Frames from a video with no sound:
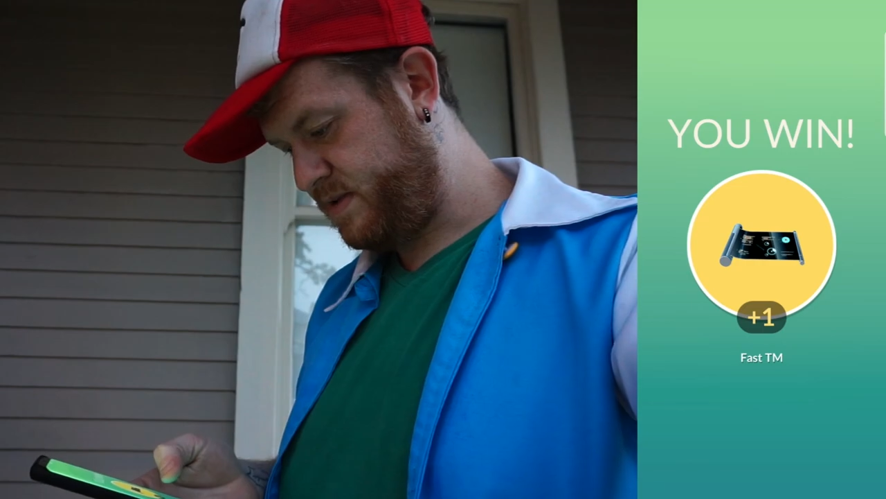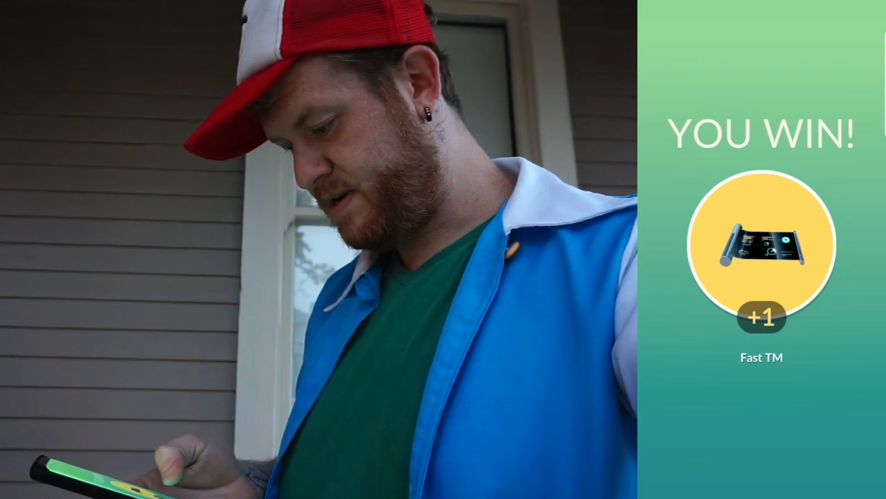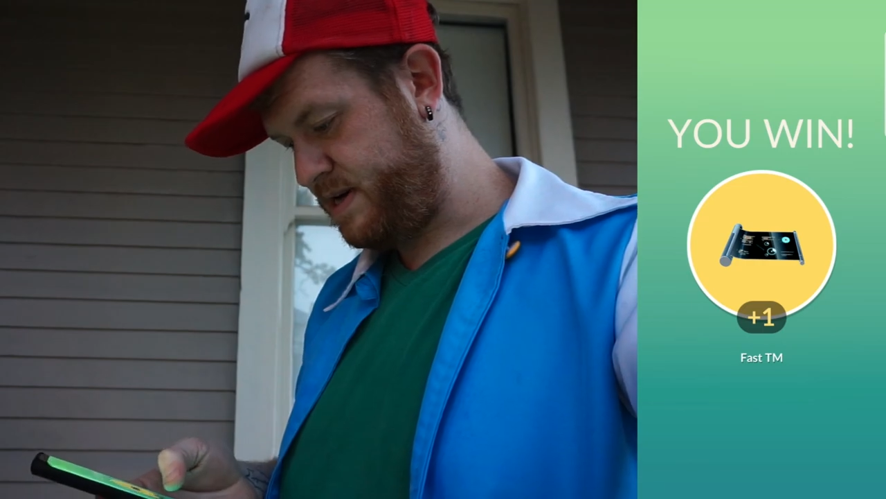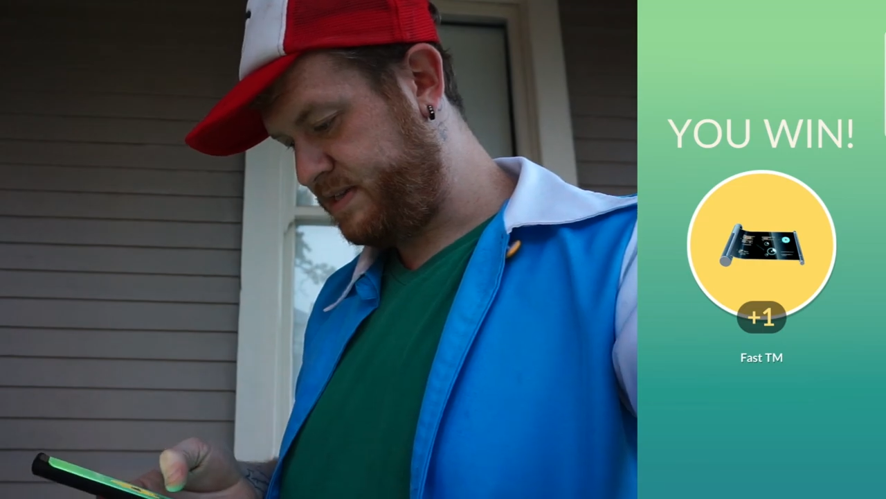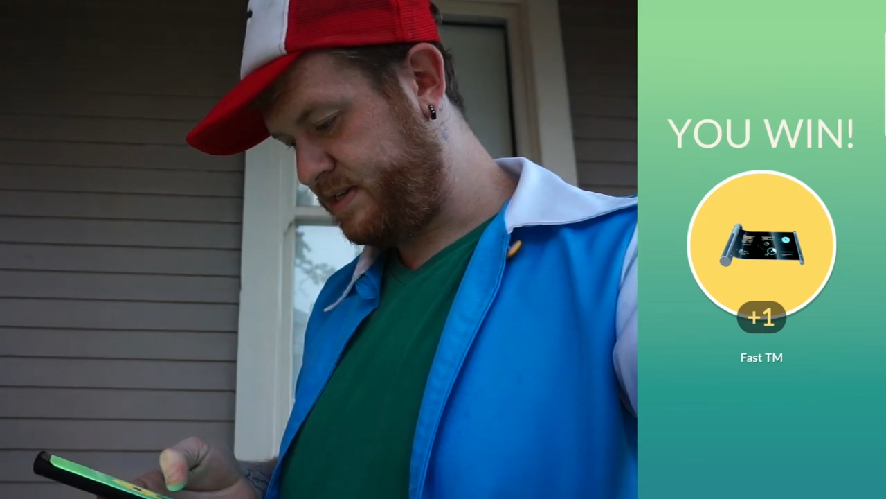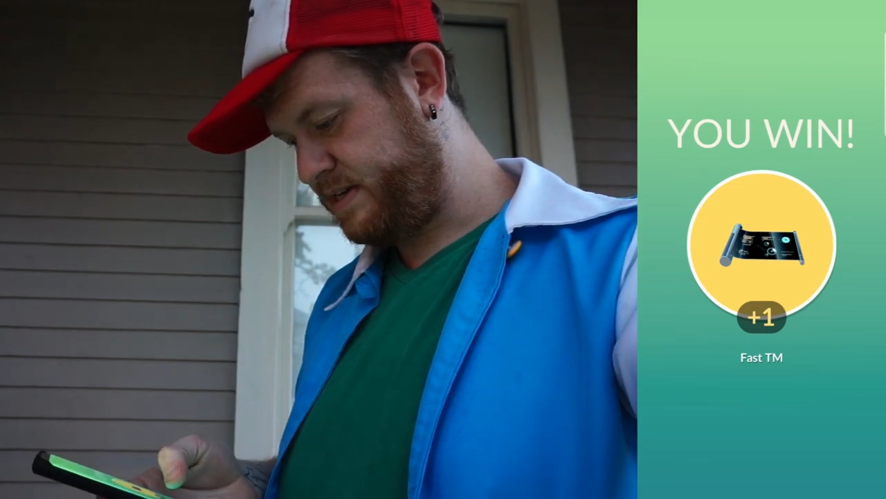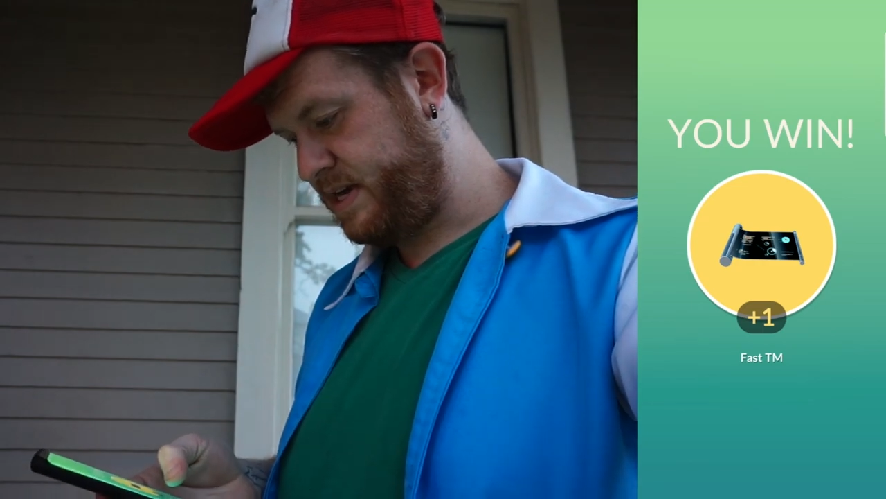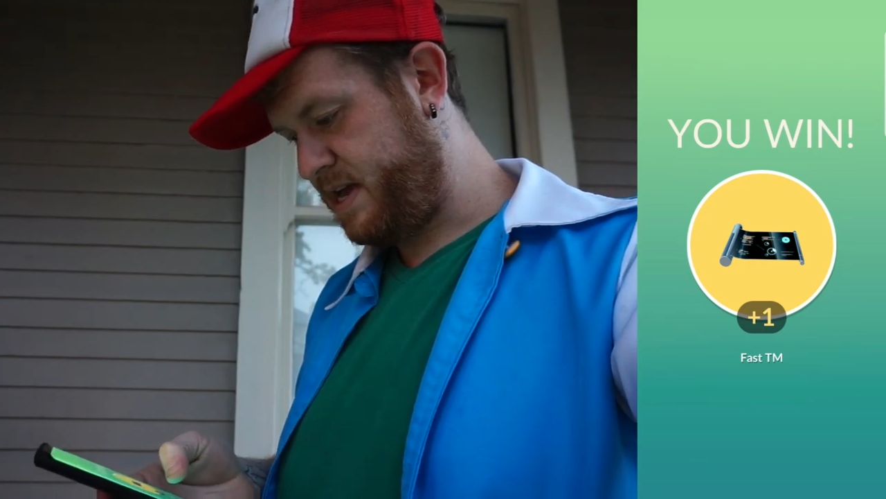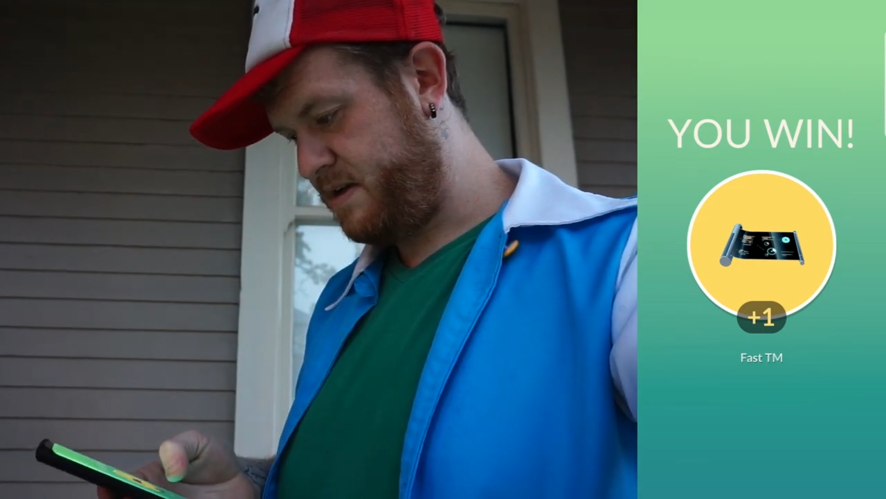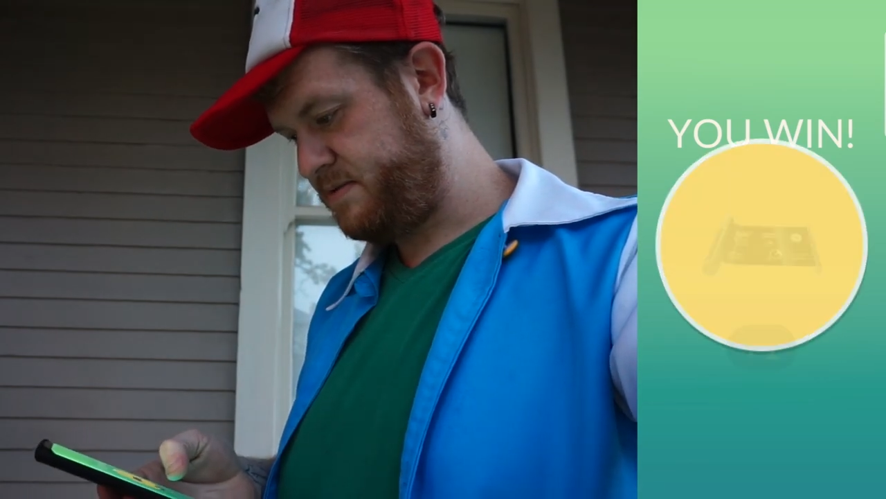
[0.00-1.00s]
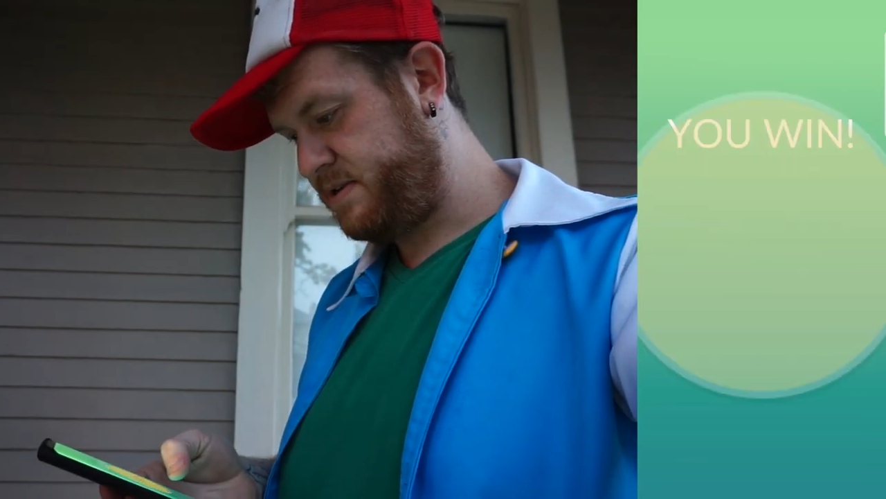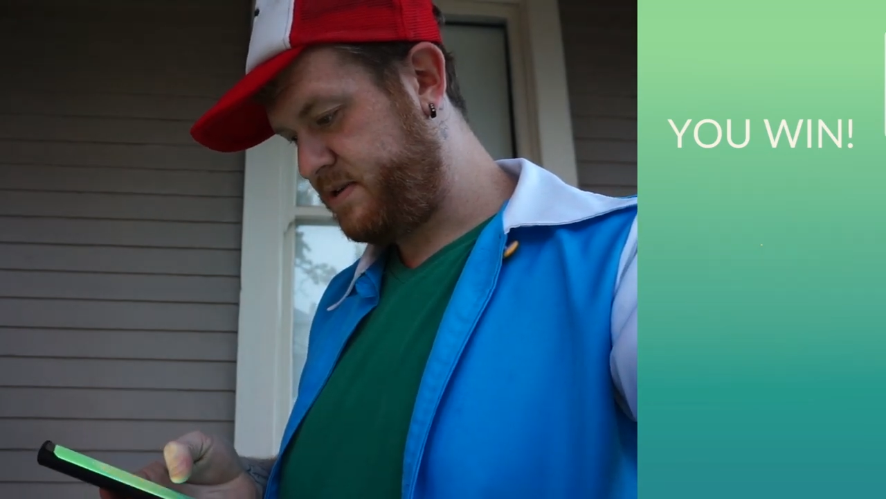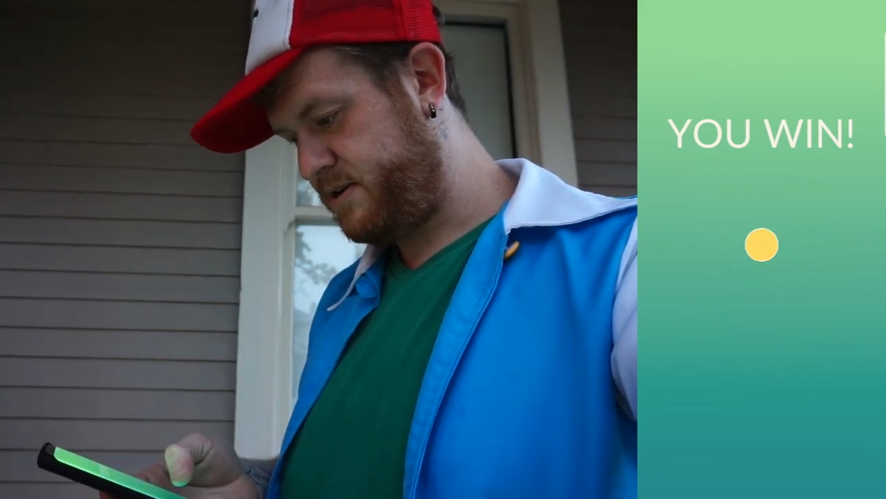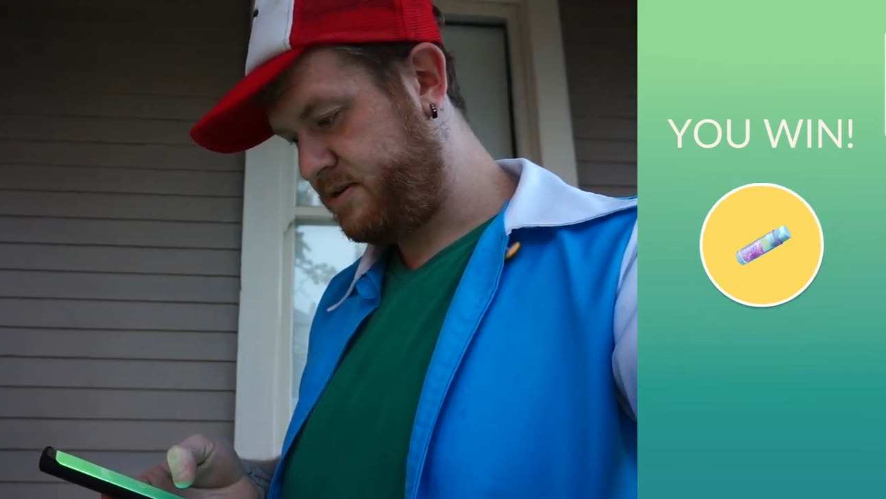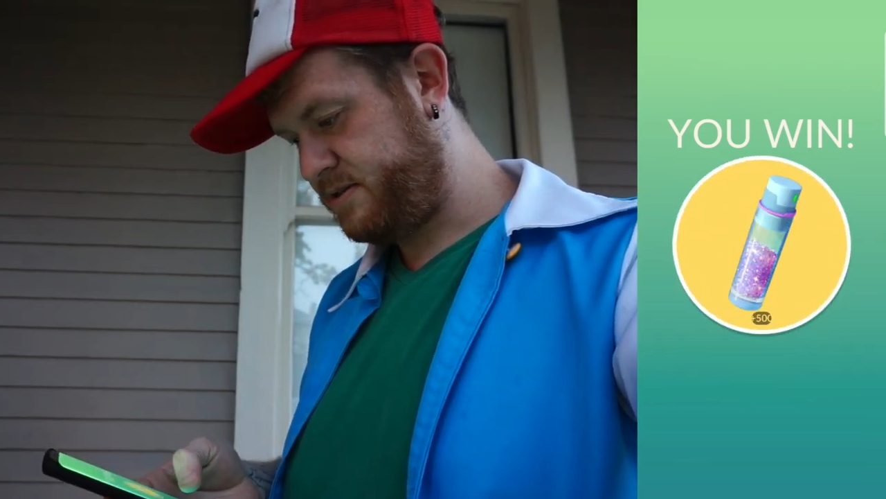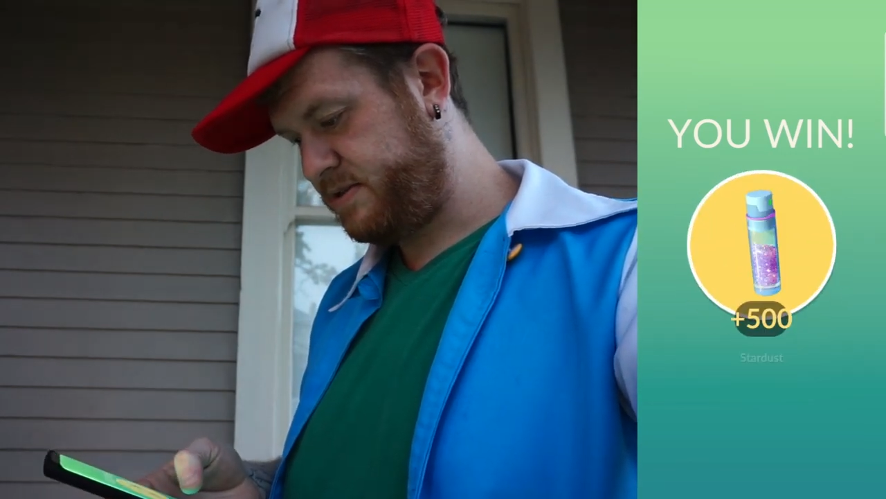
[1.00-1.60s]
We are at the encounter,